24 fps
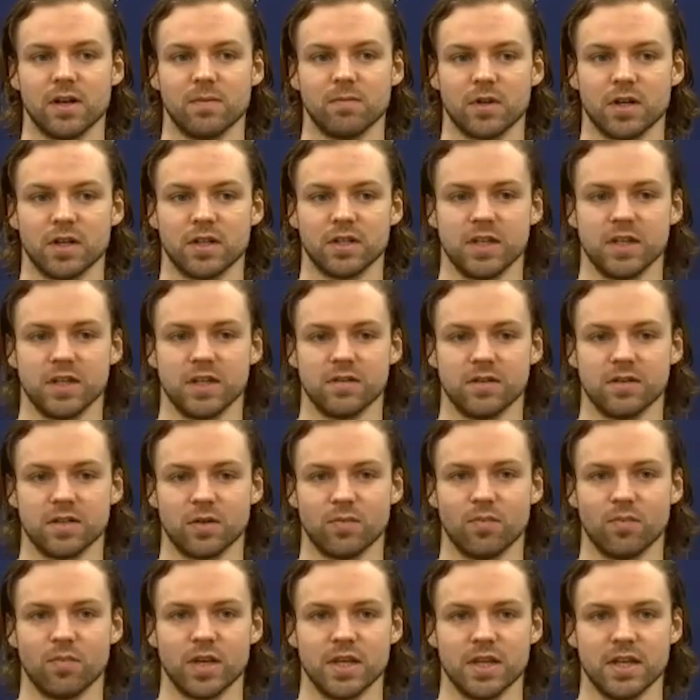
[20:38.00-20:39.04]
continues
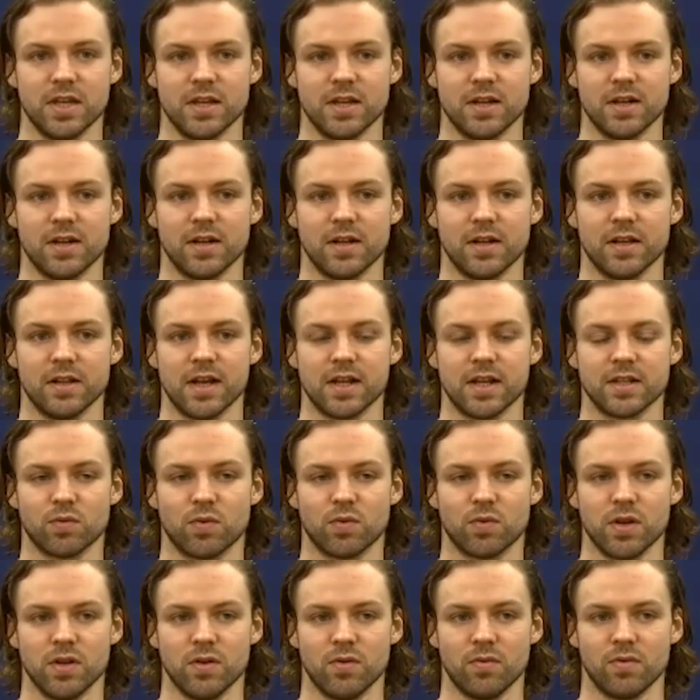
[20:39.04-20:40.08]
to be. And that's
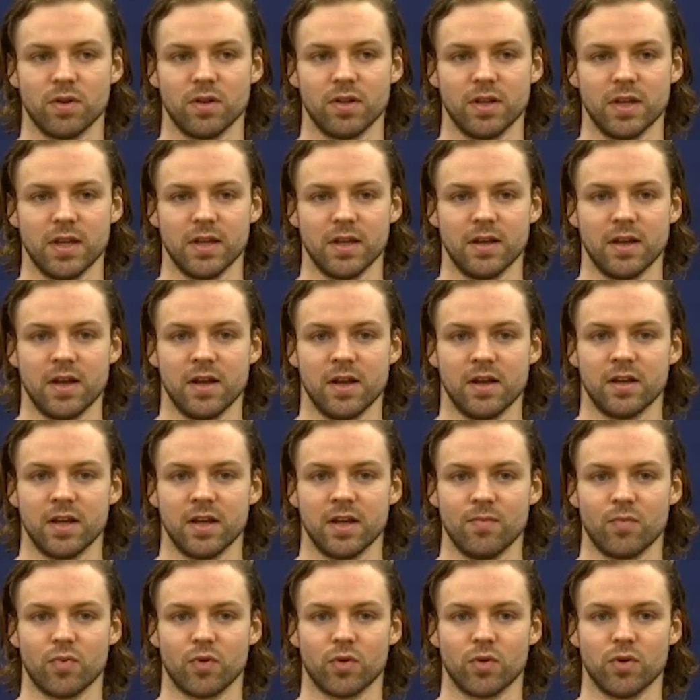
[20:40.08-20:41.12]
where you really
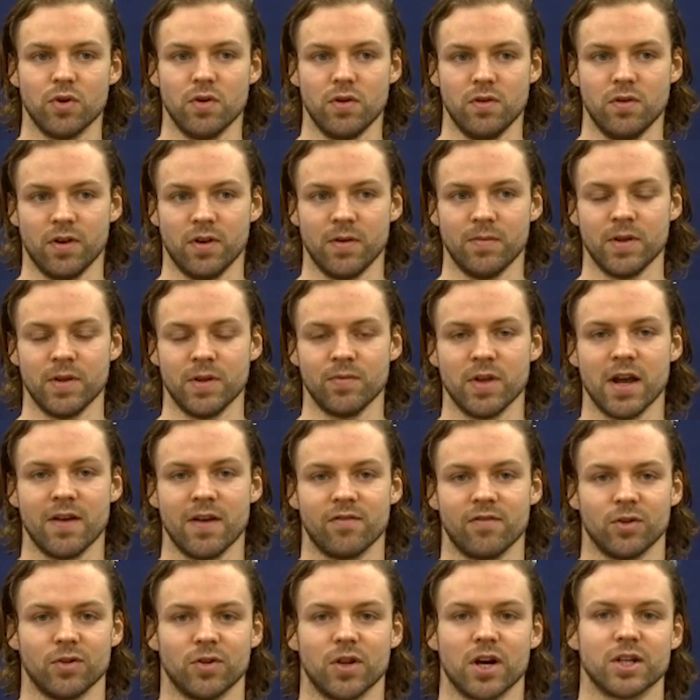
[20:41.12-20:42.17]
improve. I mean, we have
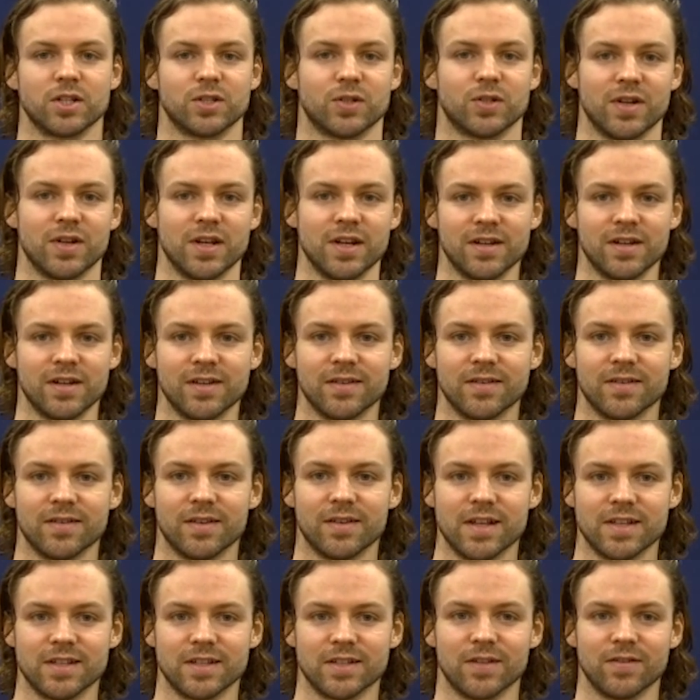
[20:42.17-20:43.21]
the luxury
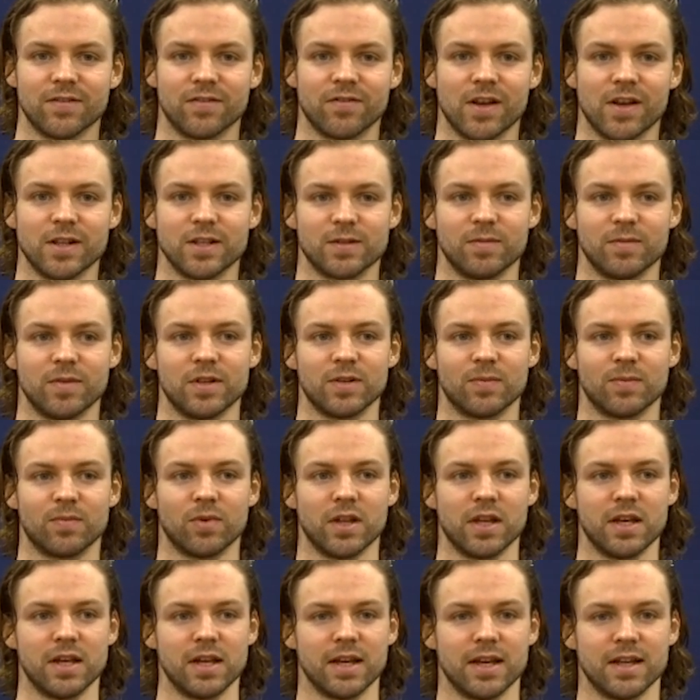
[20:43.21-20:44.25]
to, as a defenseman, to
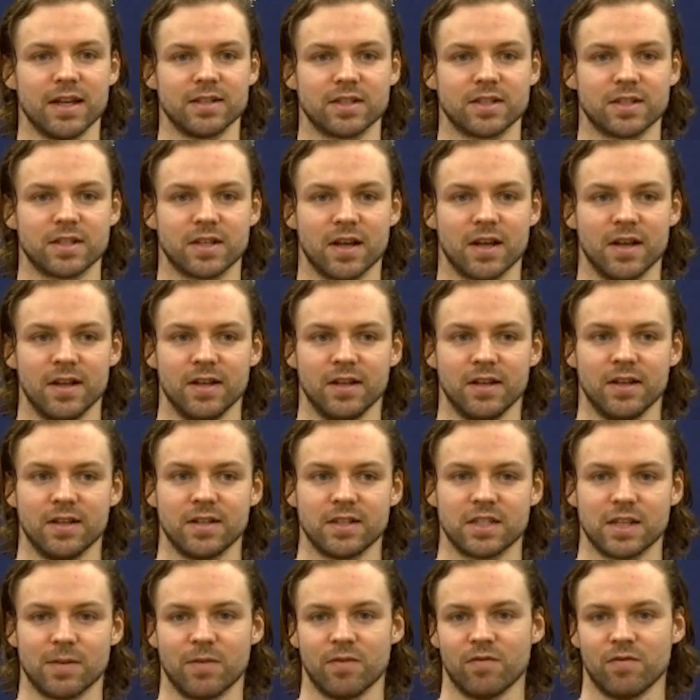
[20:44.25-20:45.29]
play against
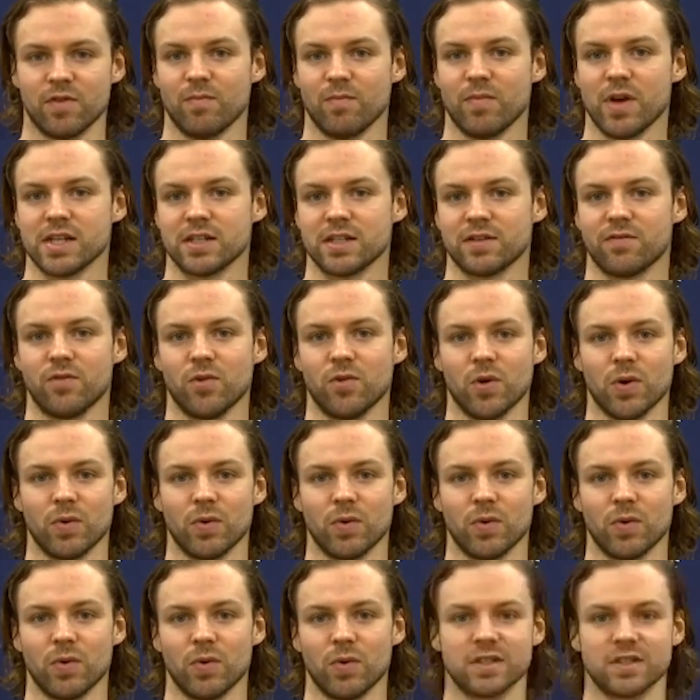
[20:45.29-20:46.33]
some of the best
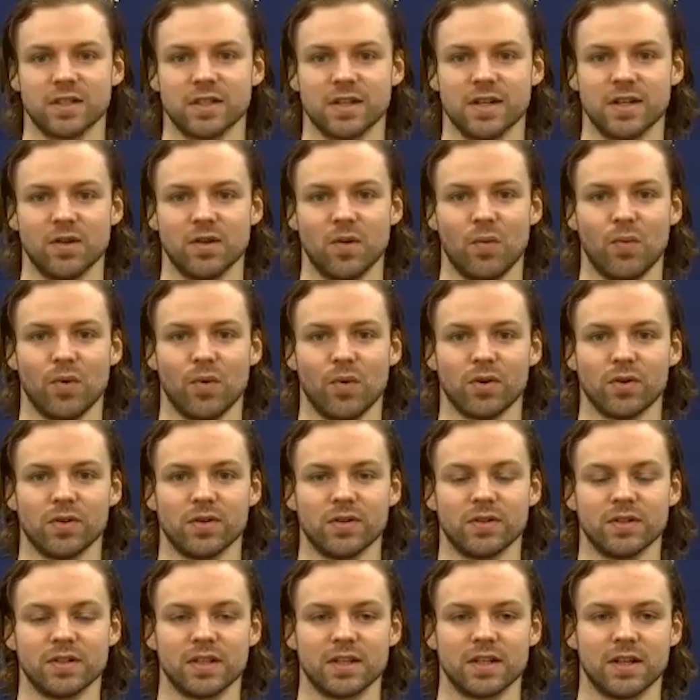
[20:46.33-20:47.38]
forwards in the
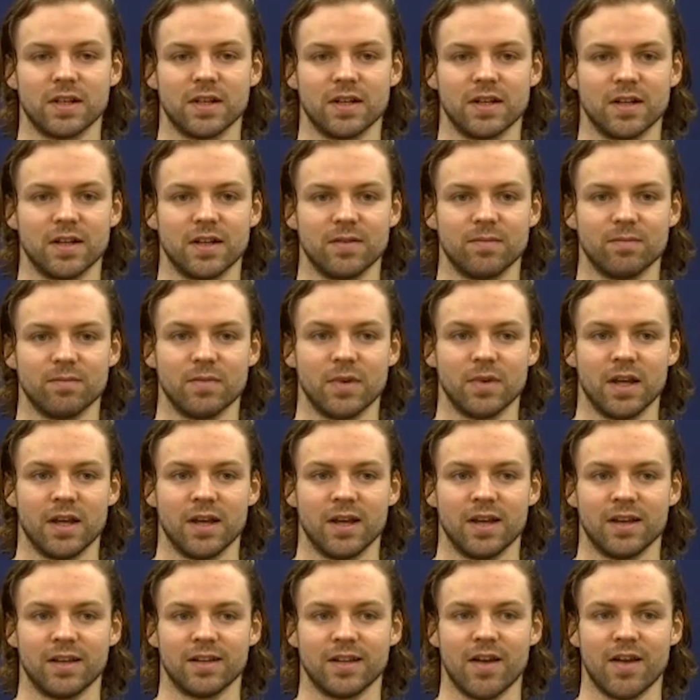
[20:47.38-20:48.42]
world
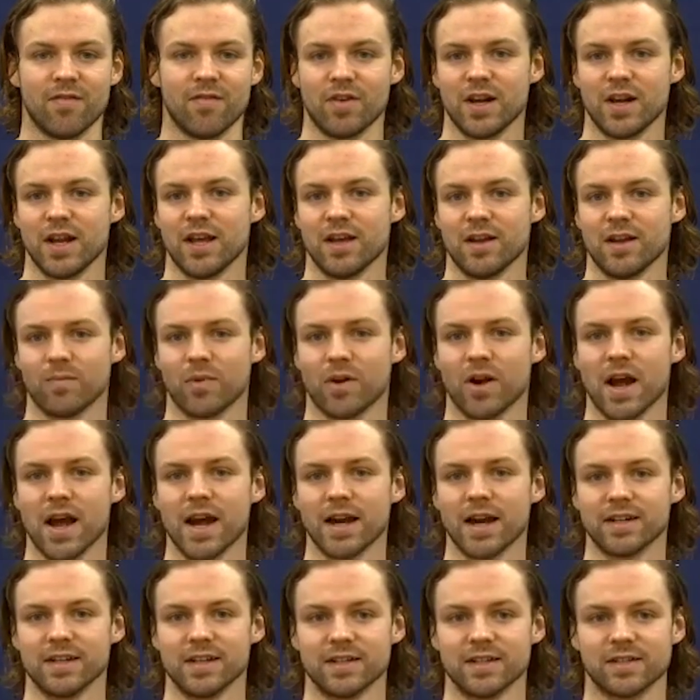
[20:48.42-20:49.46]
every day in
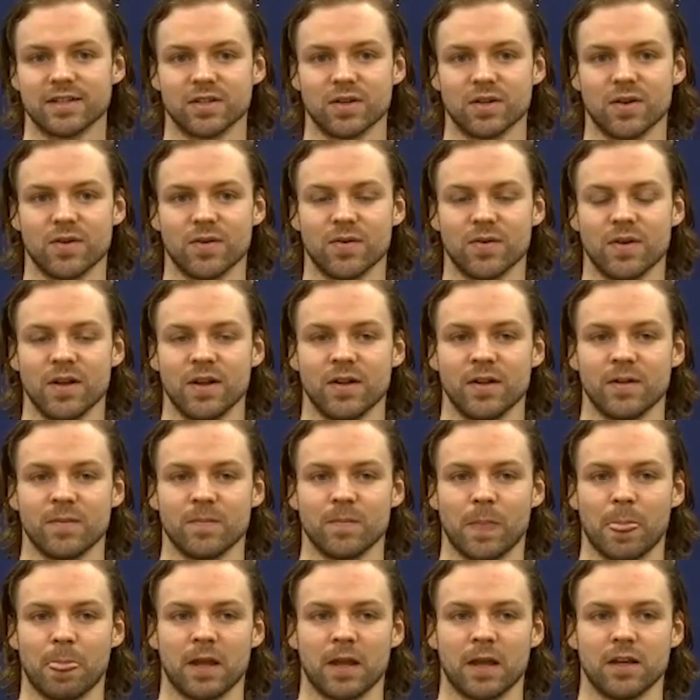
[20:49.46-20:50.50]
practice. So
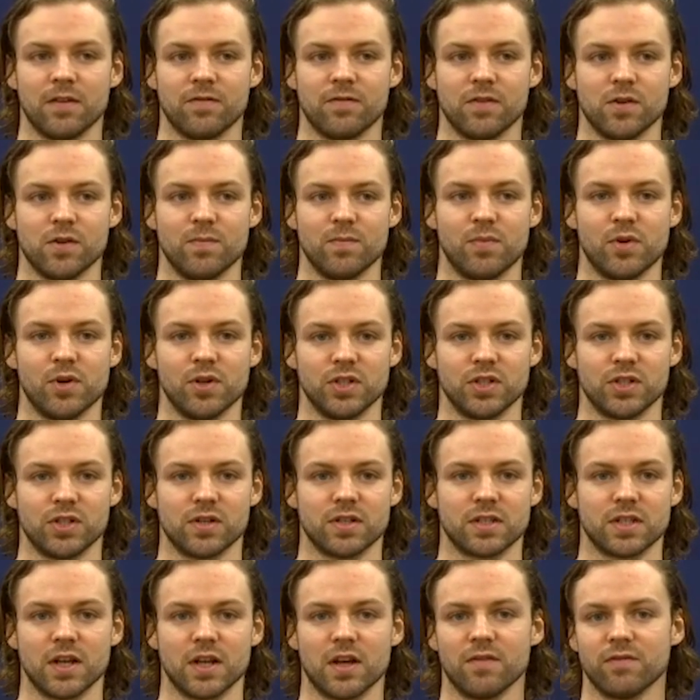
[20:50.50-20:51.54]
if you push
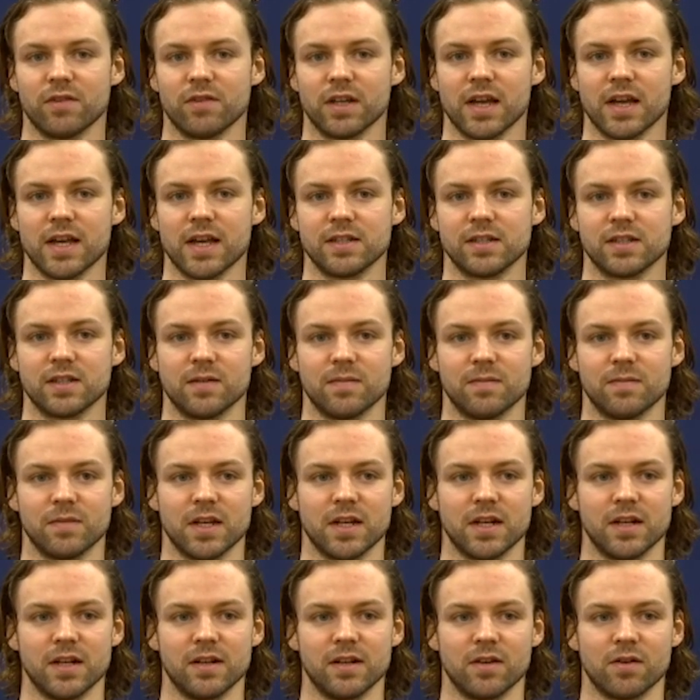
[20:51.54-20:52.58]
yourself against them,
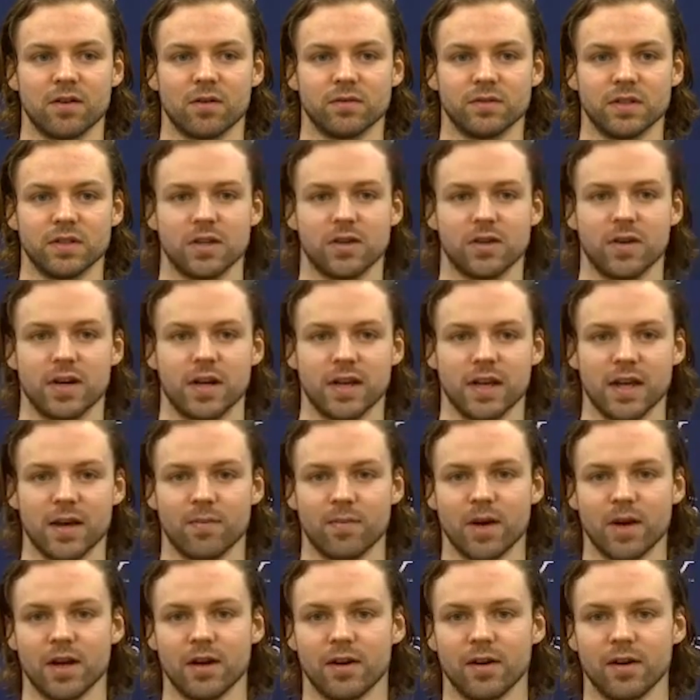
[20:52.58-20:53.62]
then you're only going to get
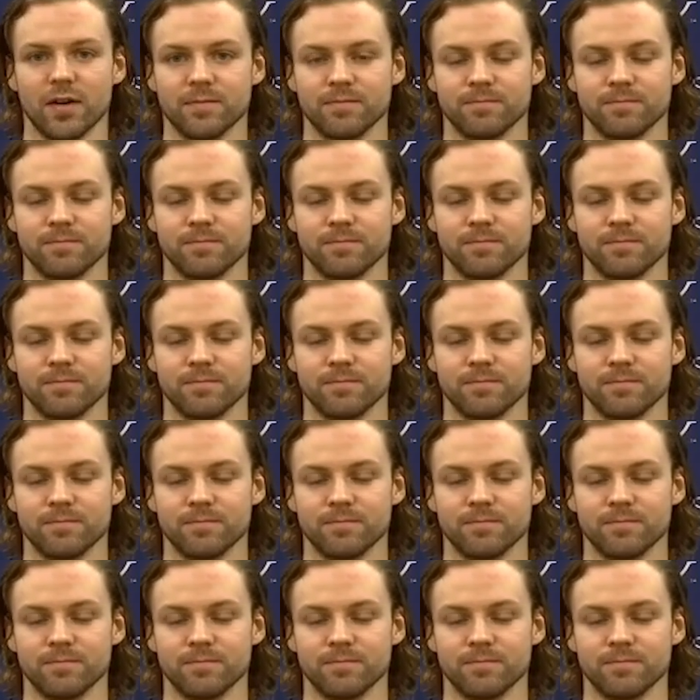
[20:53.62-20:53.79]
better.